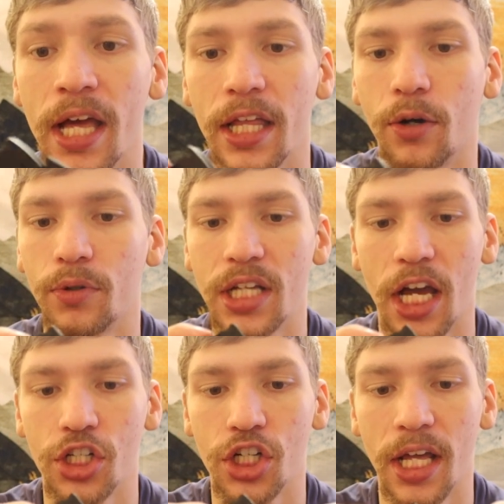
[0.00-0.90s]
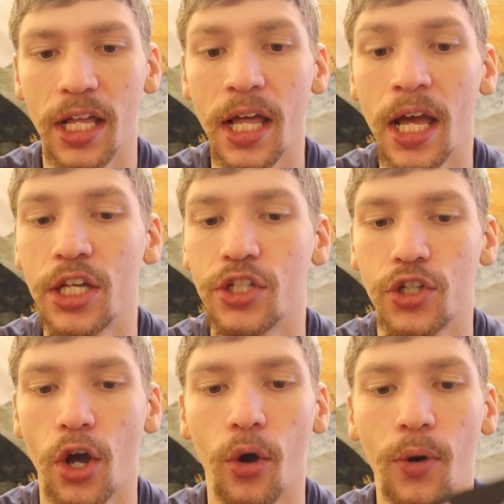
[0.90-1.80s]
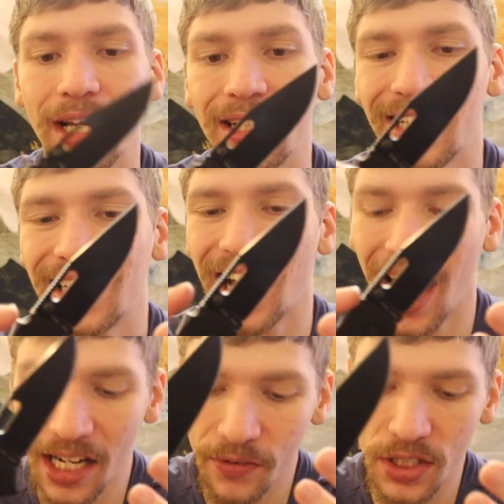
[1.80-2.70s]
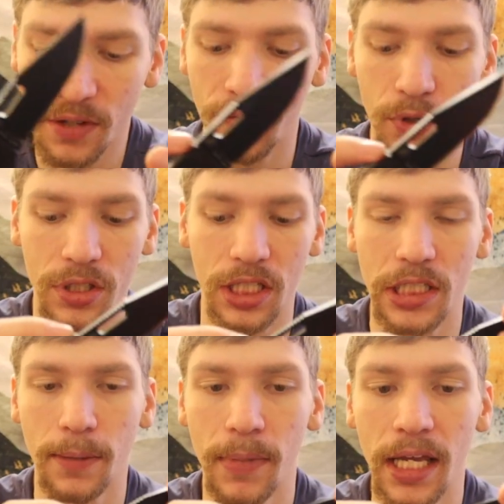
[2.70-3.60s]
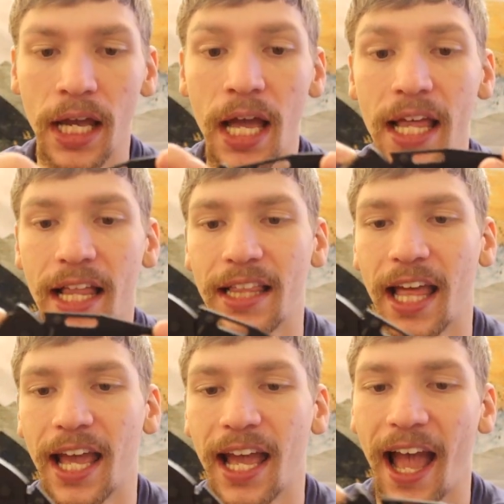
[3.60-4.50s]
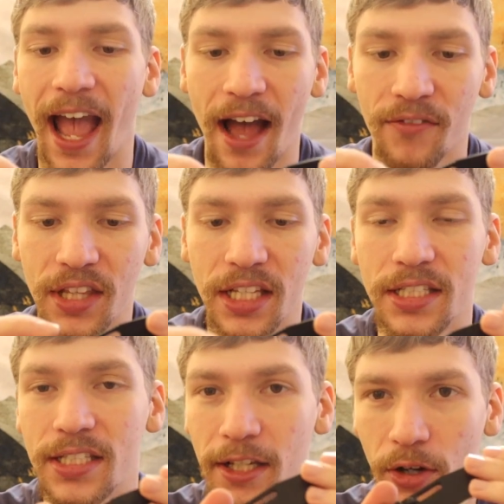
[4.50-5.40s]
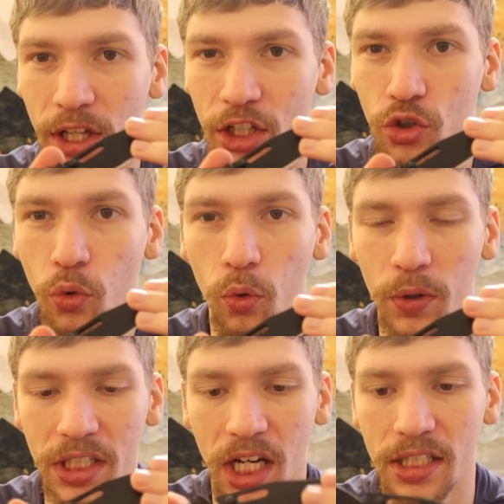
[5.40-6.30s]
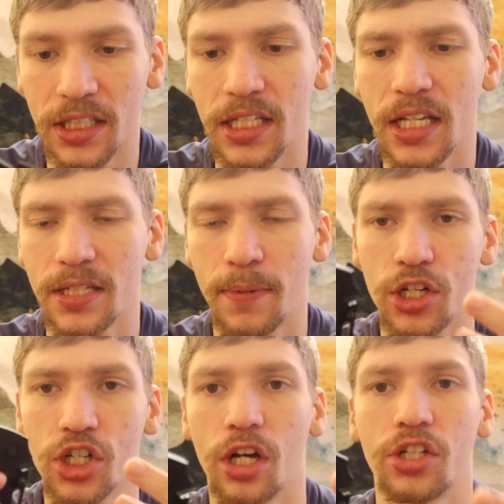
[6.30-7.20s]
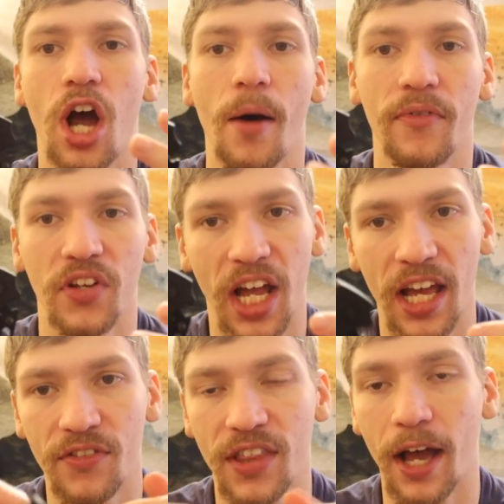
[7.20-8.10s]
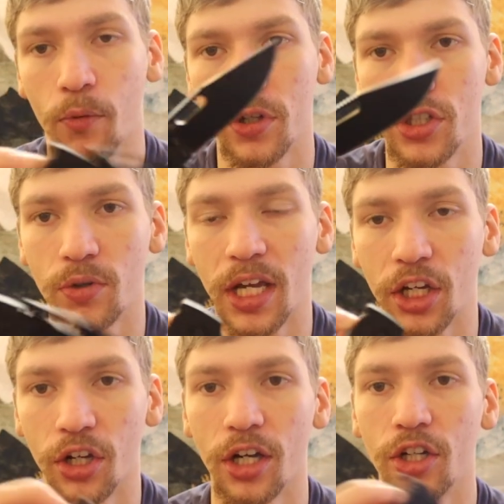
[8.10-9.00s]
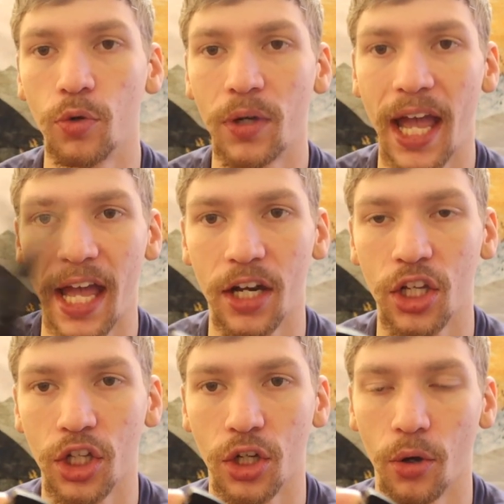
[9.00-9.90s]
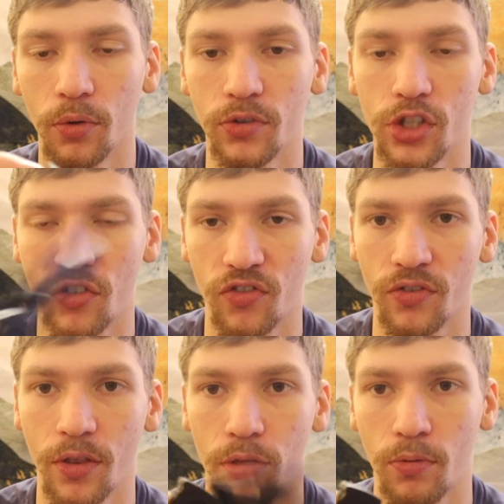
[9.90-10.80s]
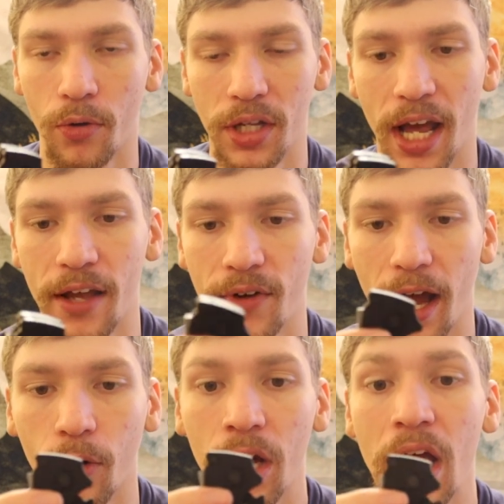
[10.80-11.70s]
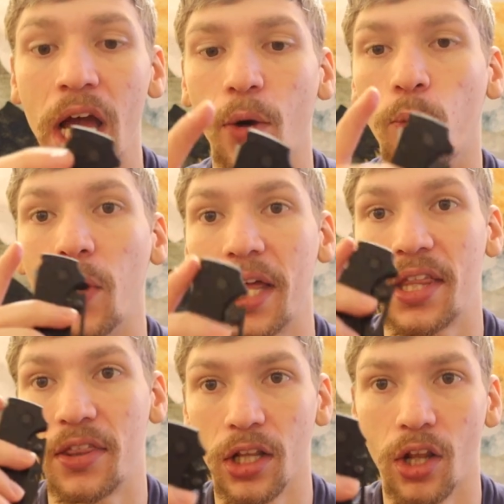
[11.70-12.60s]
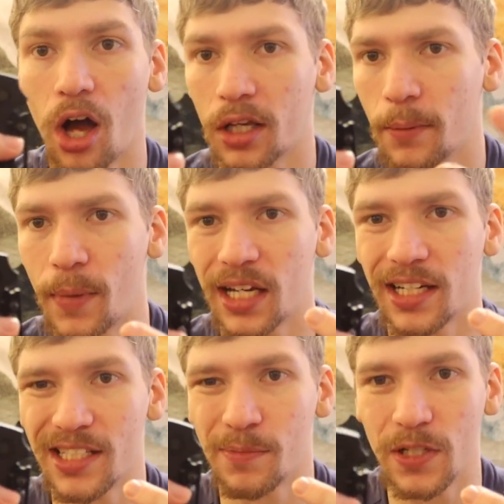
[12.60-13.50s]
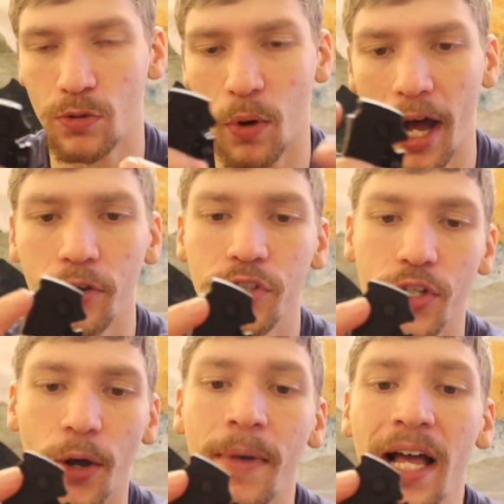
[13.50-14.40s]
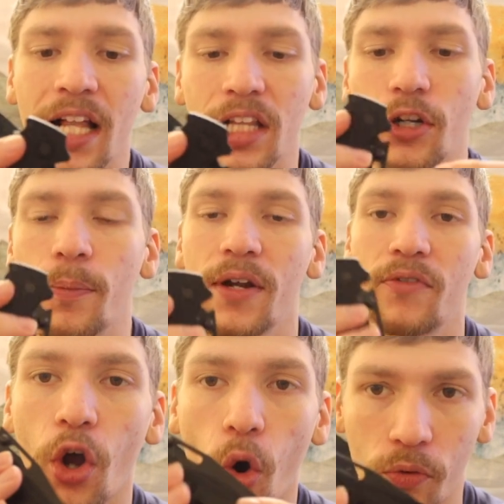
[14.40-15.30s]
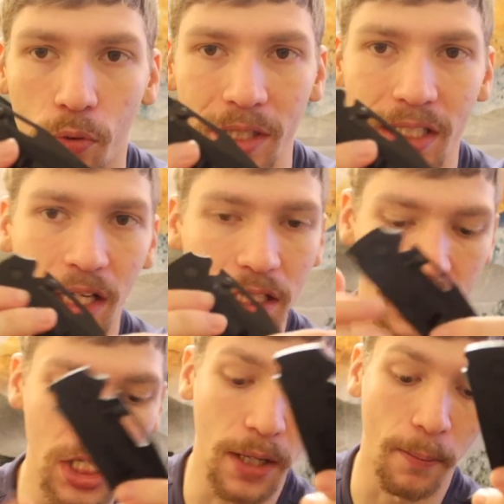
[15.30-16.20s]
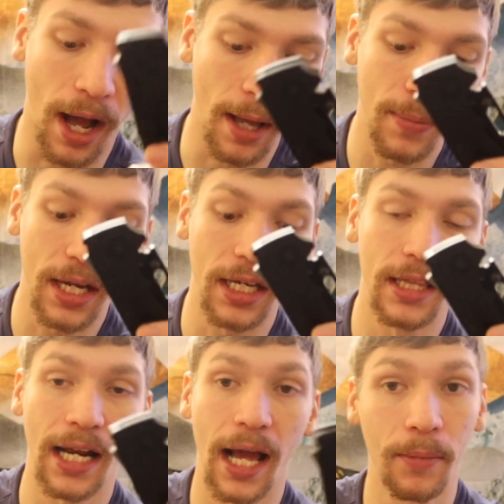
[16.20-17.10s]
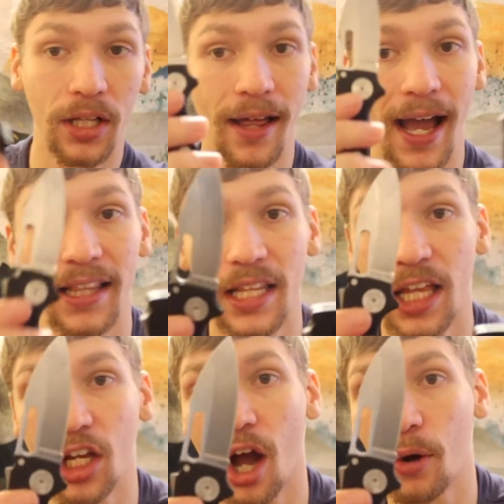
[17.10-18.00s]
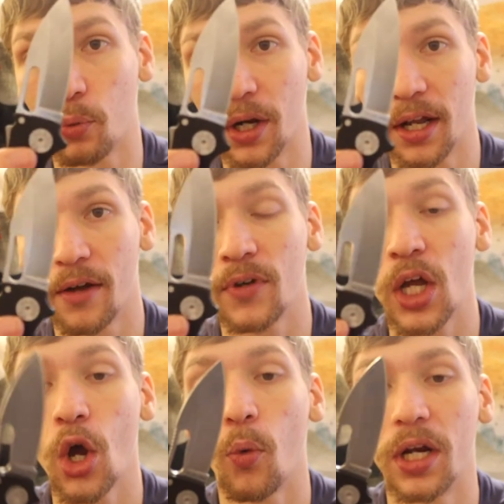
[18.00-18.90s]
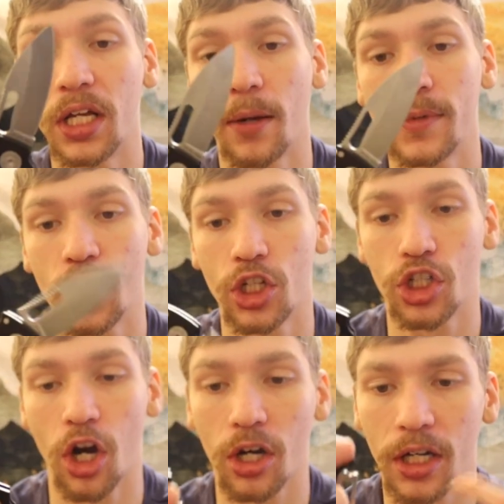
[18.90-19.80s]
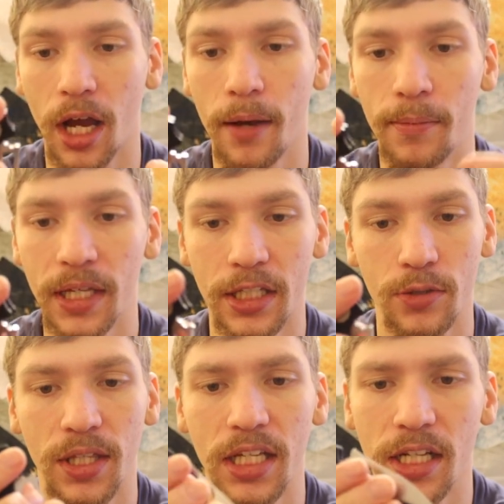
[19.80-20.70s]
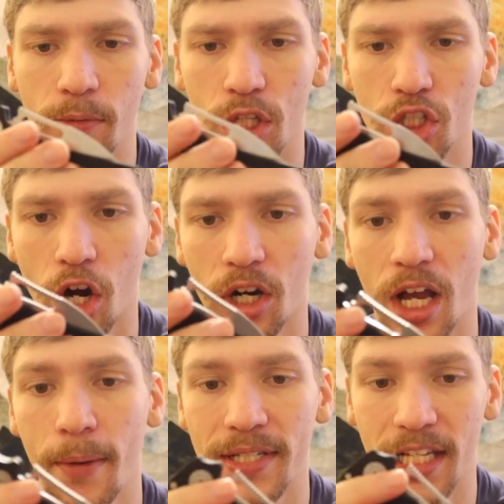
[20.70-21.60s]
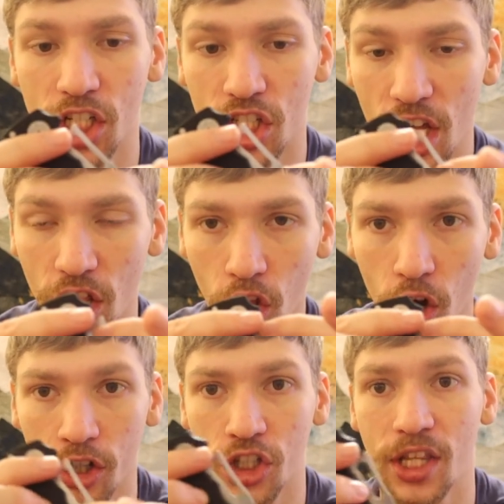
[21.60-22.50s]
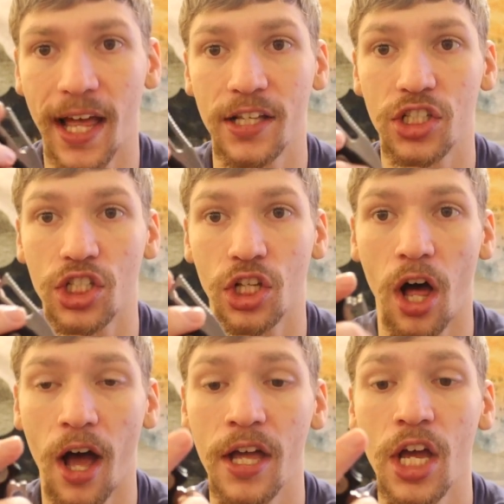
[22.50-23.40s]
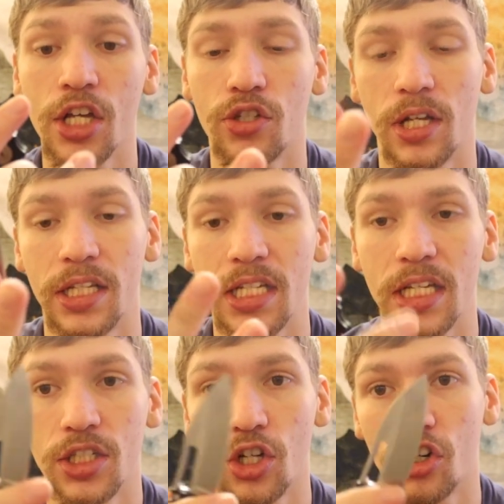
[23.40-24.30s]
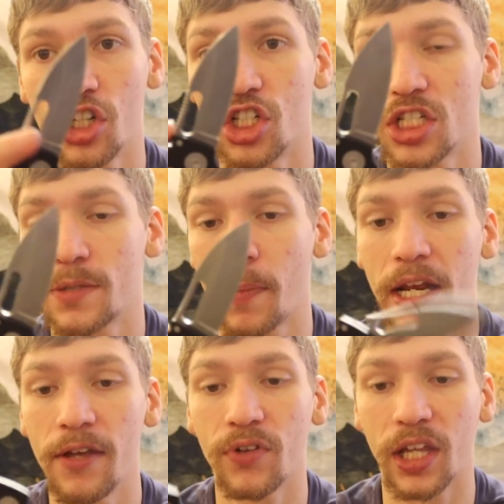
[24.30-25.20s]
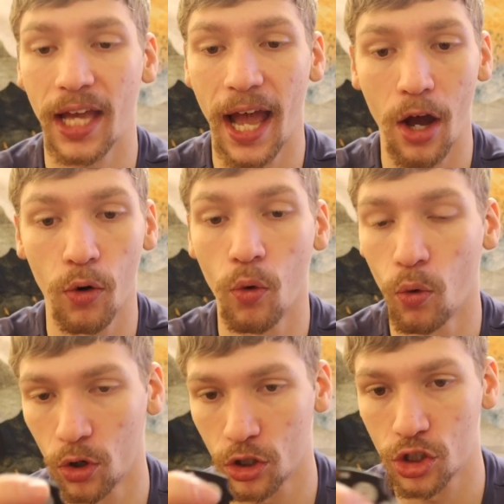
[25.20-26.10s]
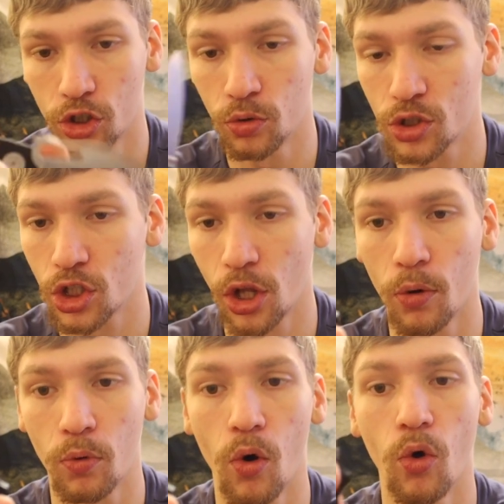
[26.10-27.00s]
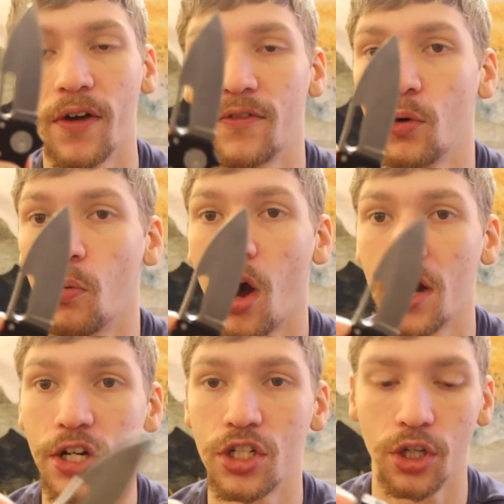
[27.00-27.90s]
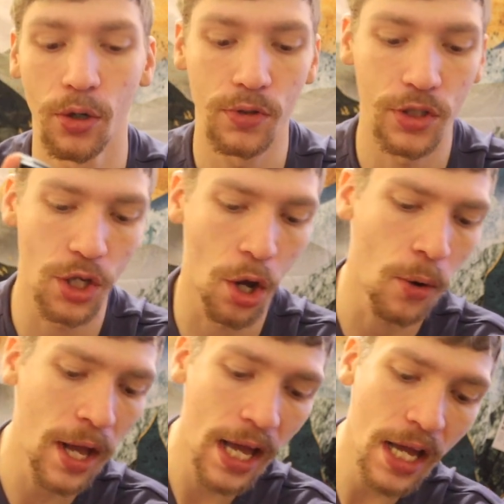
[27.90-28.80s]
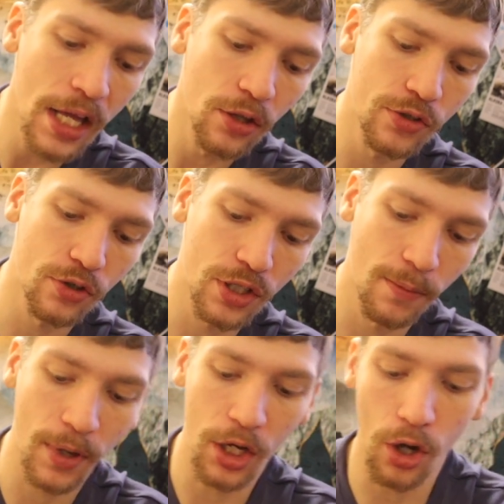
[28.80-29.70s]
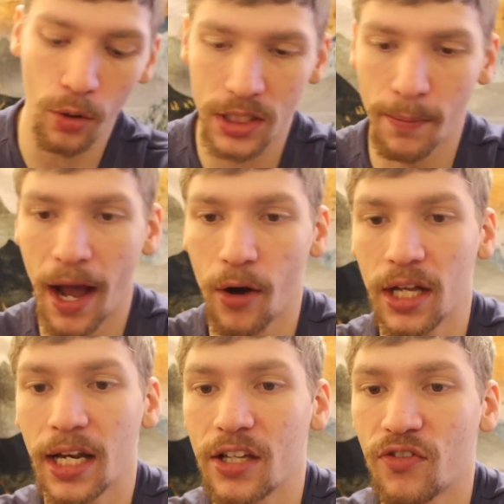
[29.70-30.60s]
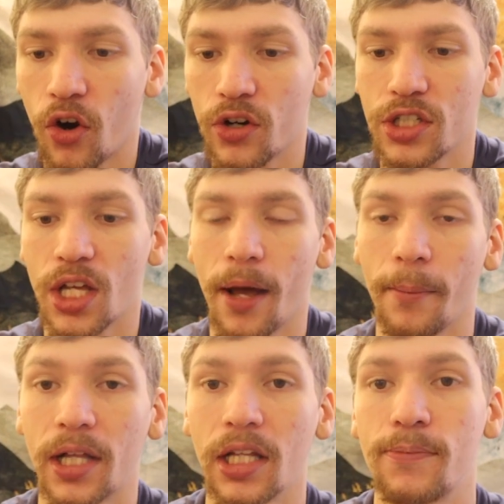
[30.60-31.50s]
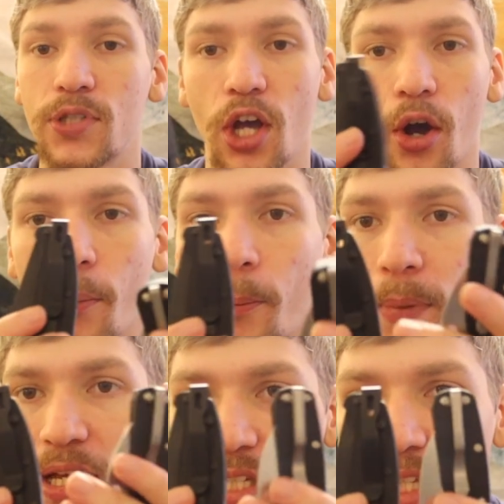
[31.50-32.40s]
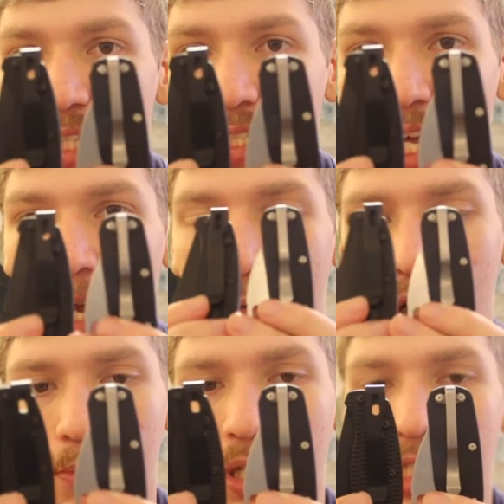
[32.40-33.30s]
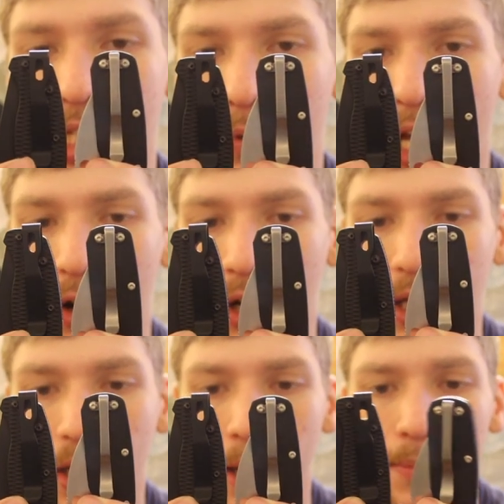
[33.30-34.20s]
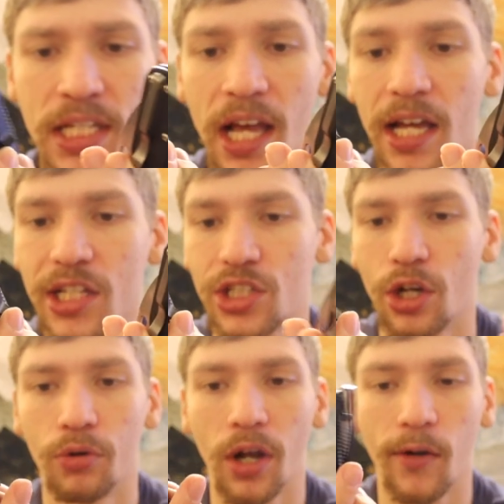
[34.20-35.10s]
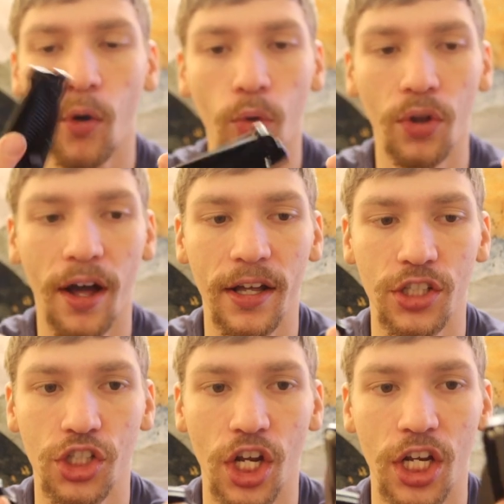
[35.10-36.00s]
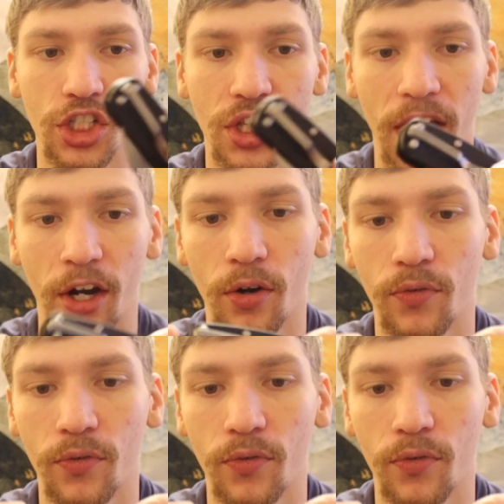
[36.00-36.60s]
They don't tension it. So it kind of is confusing to me that they have these, you know, like dual redundancy, especially on top of a knife that once you get good, you can, you know, just throw the knife out with the locking mechanism as well. So a little bit over redundancy in my opinion that I'm glad that they got rid of when it comes to the Shark Cub because what they did with the Shark Cub is they just enlarged that slot so that it's easier to just spidey flick out or to slow roll if you wanted to. So those are some notes about it. As far as um, clips go, basically the same. They're going to be deep carry clips, so not a whole lot has changed there.